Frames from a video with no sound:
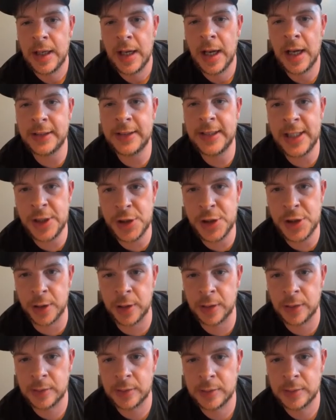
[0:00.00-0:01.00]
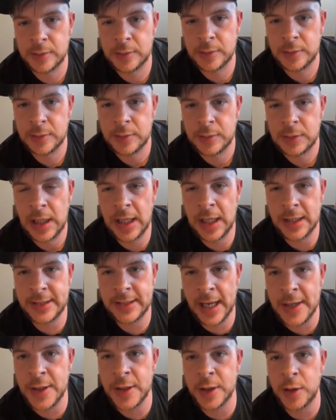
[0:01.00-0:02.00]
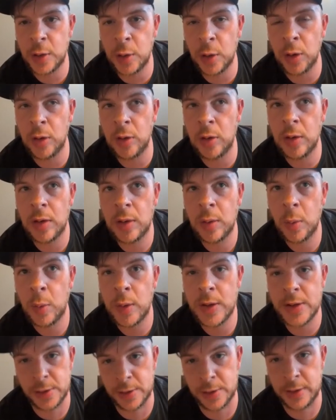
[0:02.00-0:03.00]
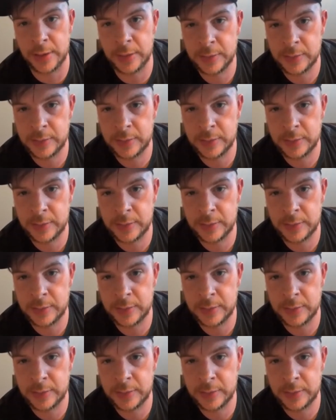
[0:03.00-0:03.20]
a teacher, a technical wizard.